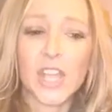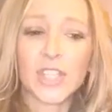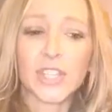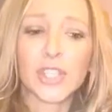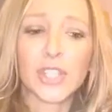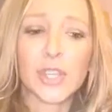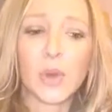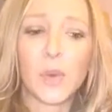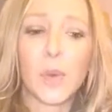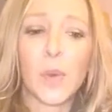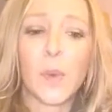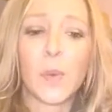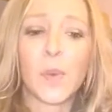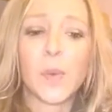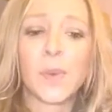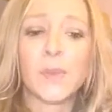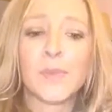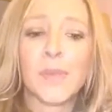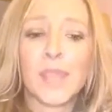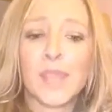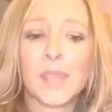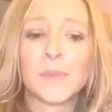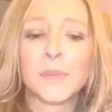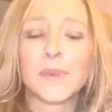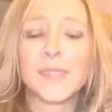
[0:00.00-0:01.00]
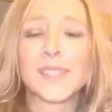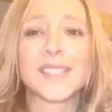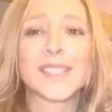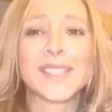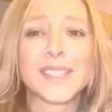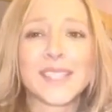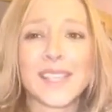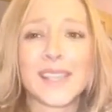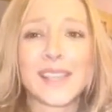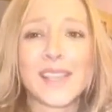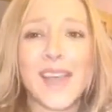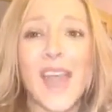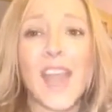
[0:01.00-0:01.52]
So when people
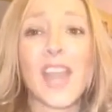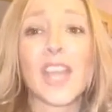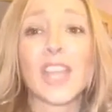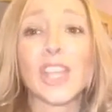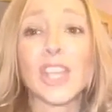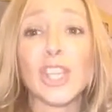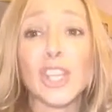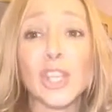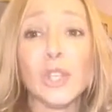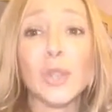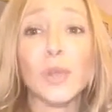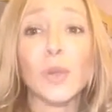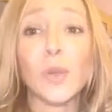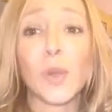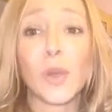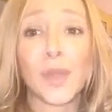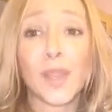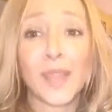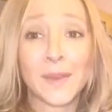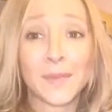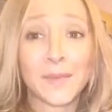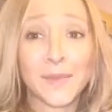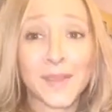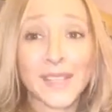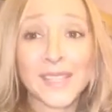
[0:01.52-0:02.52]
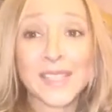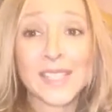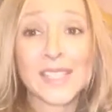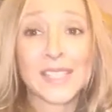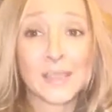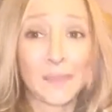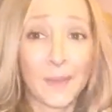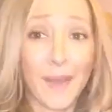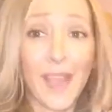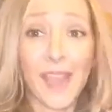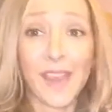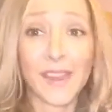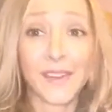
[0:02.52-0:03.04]
see that, you can be
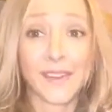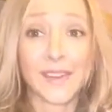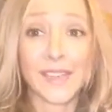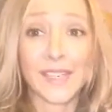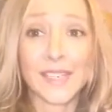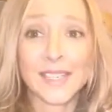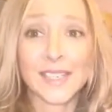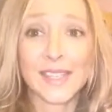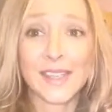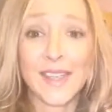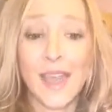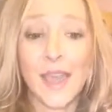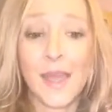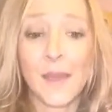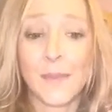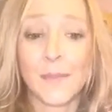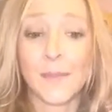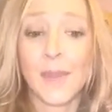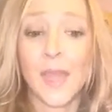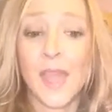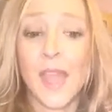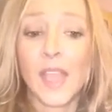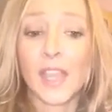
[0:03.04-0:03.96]
inspiring to them.